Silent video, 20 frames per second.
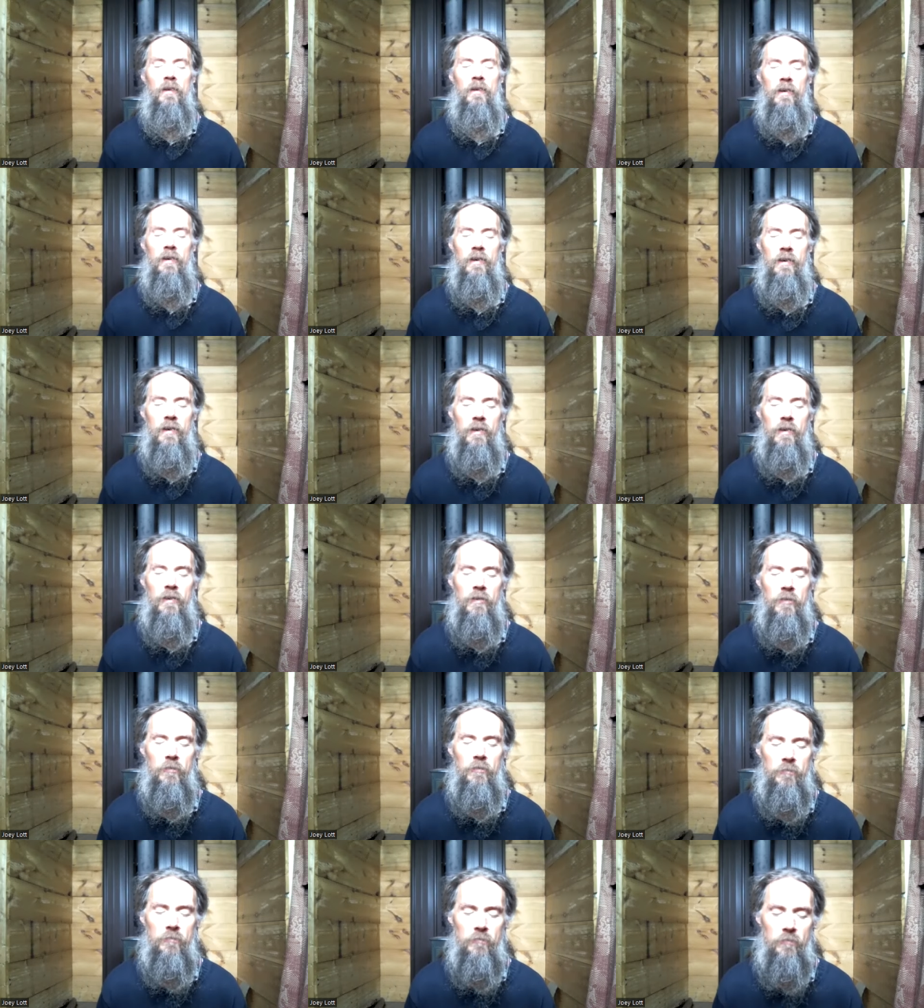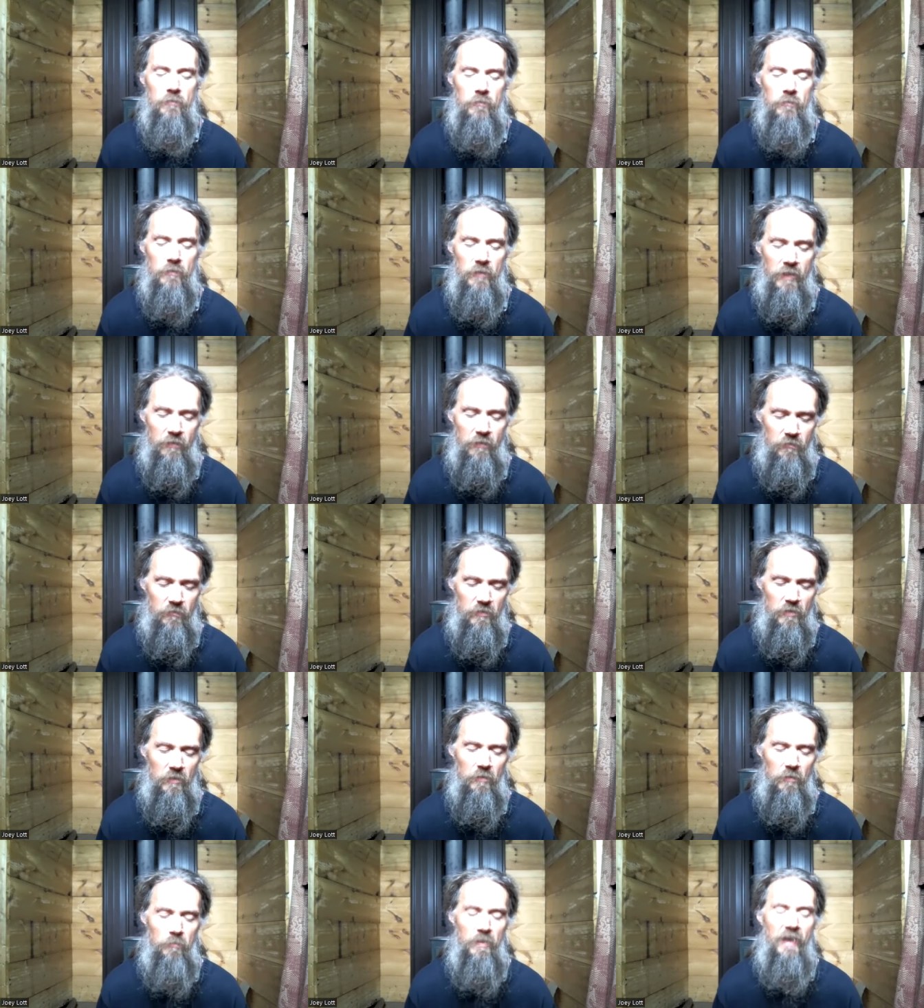Uh, left
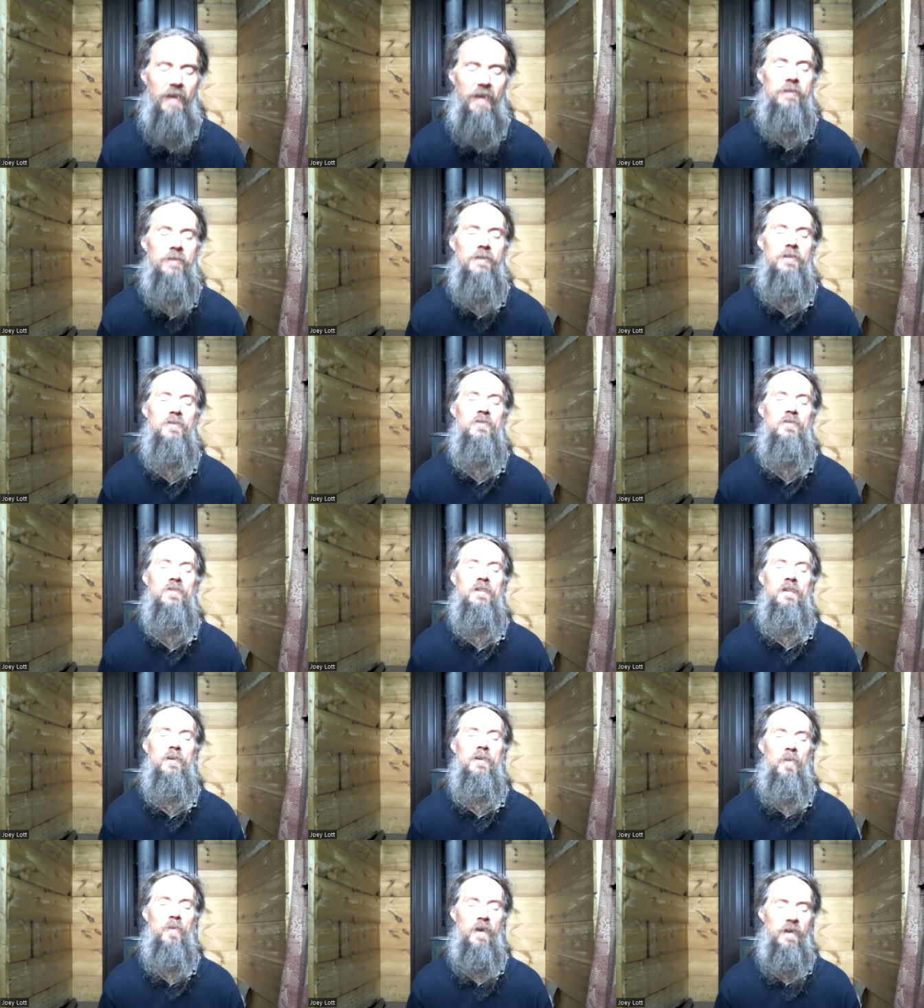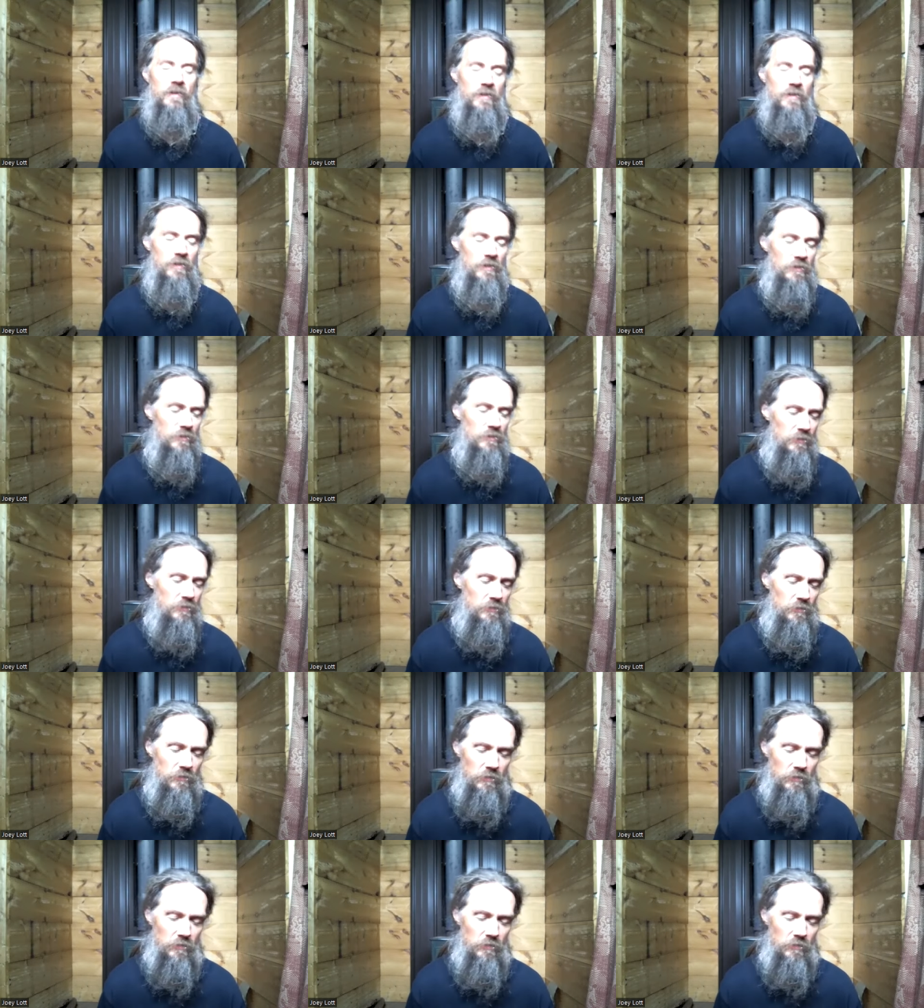the palace and he went and